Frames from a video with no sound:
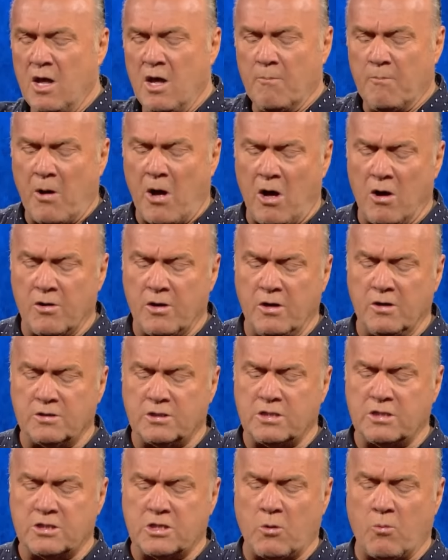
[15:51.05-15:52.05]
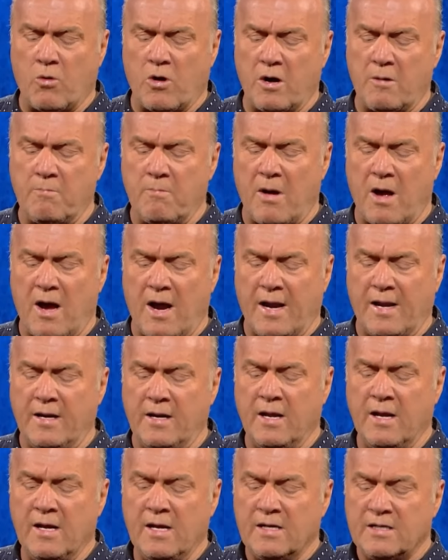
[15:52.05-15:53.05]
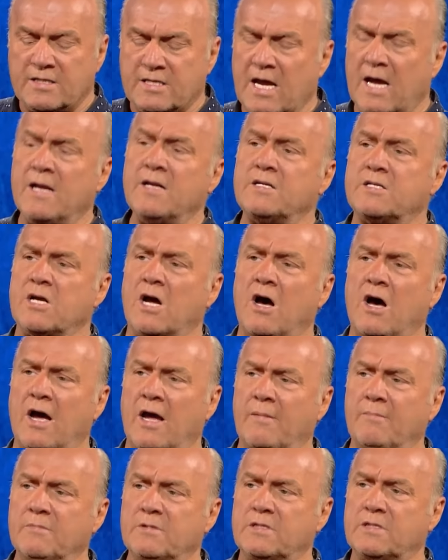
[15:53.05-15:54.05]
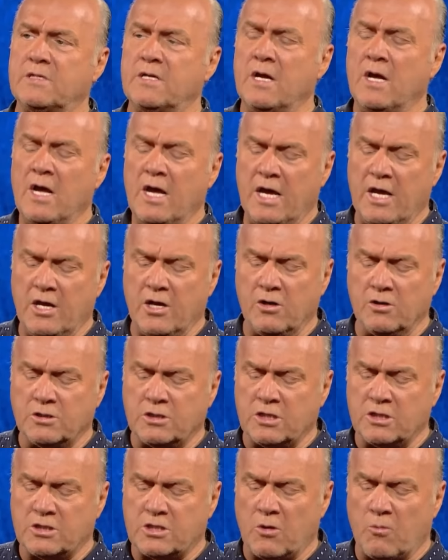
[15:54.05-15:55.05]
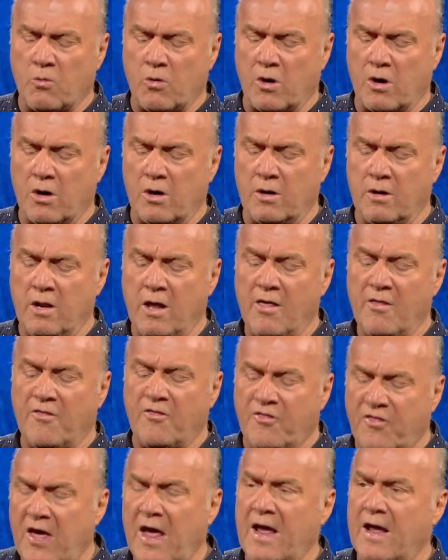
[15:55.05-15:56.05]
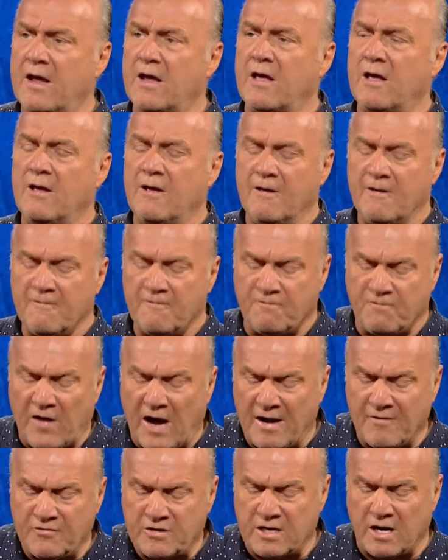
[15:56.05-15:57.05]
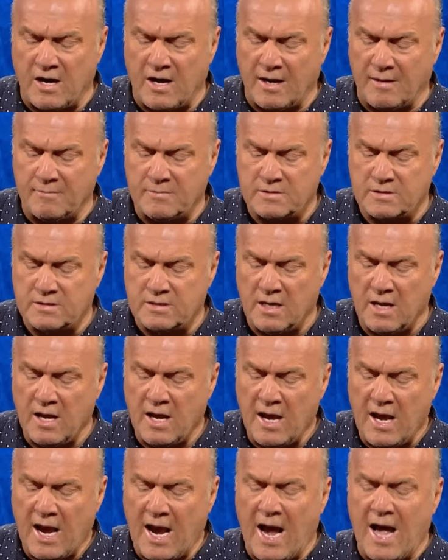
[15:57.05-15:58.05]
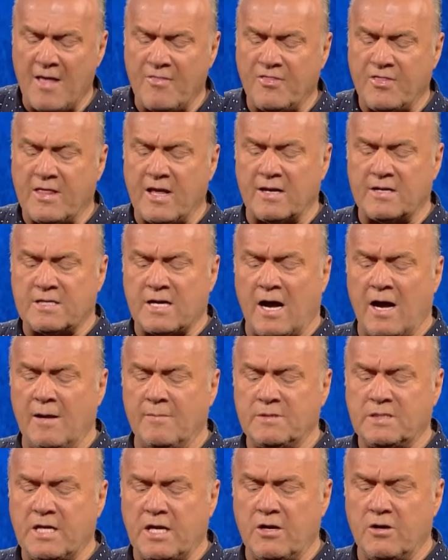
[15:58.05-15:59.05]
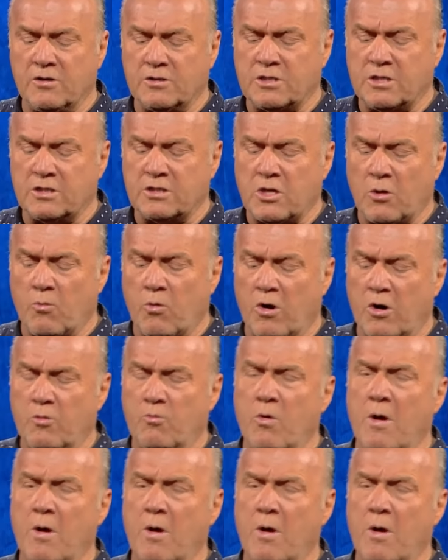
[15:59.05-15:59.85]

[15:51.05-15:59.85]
Paul uses the word mind 10 times. He uses the word think 5 times. At the times he uses the word